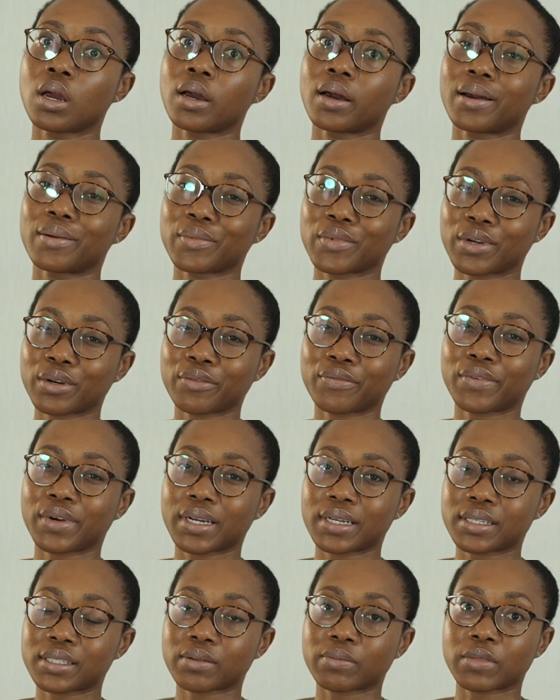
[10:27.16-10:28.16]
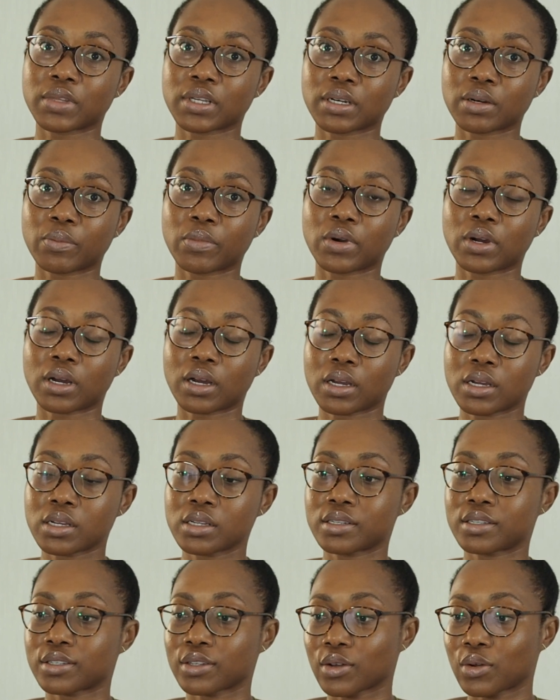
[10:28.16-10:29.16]
I'm gonna find something to buy.
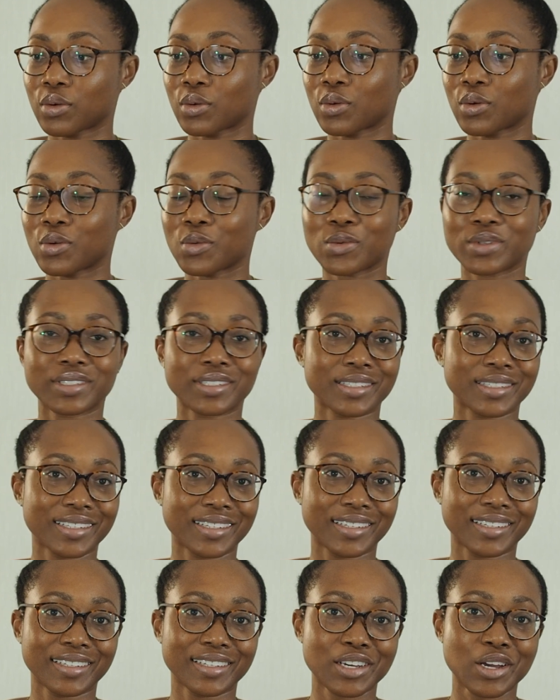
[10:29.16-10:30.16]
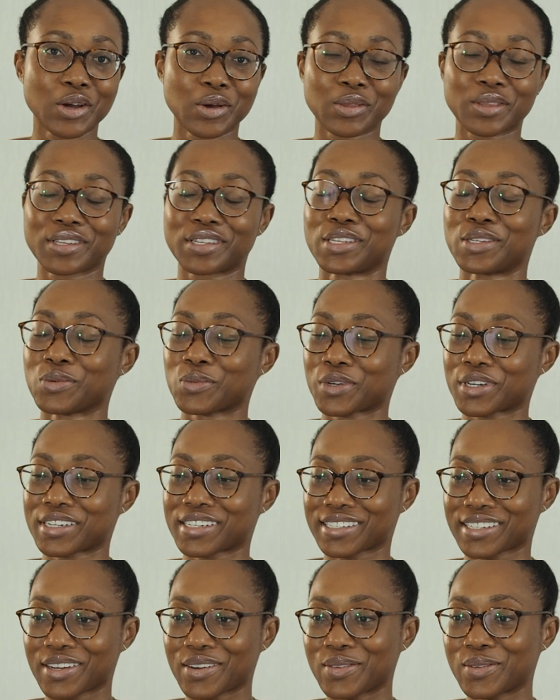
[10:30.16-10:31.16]
So we'll see how this
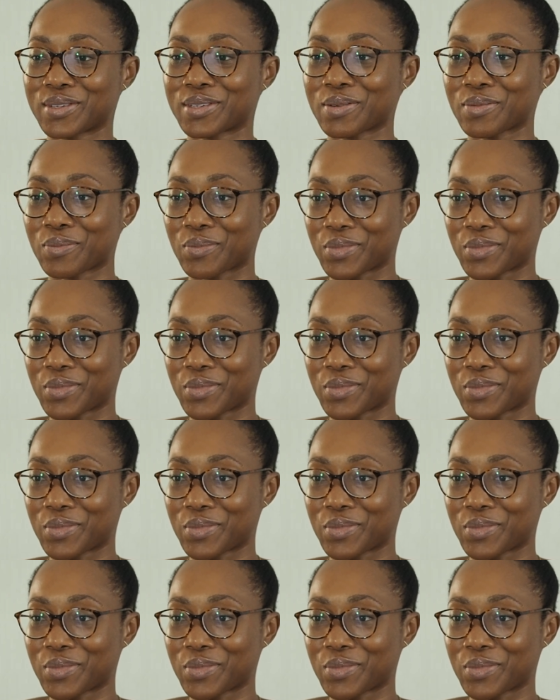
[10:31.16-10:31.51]
works out.